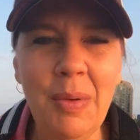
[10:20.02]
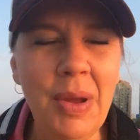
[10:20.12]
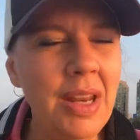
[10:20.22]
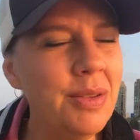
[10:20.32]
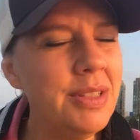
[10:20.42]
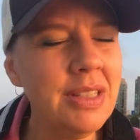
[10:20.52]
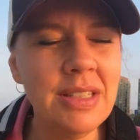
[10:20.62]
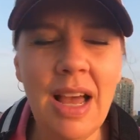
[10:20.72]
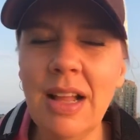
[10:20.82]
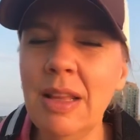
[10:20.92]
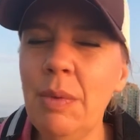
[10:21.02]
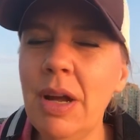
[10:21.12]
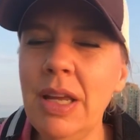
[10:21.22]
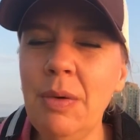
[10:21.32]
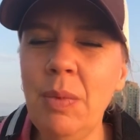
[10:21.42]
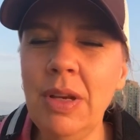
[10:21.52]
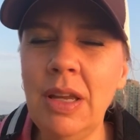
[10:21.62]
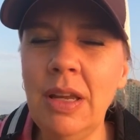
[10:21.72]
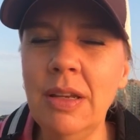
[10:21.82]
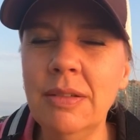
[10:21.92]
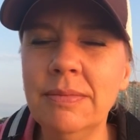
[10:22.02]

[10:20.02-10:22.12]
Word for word: He knows exactly what he, we need.